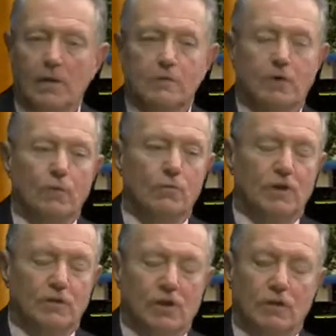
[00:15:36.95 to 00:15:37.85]
So
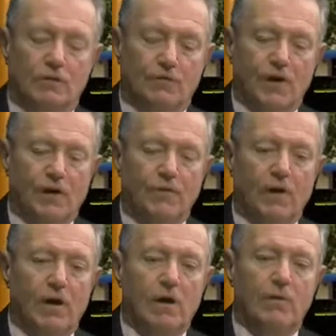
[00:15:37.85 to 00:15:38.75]
Judge Little is very
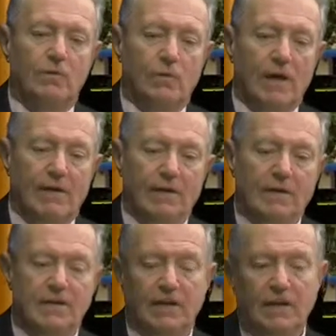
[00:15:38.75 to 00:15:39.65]
involved. We have a
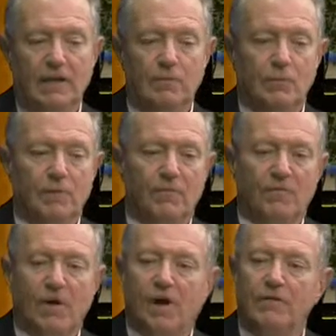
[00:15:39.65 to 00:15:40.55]
team
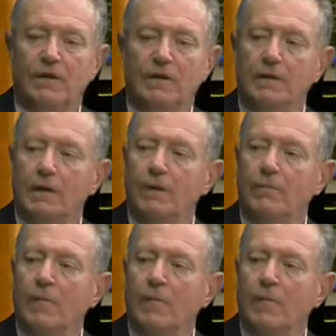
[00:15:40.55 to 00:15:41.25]
involving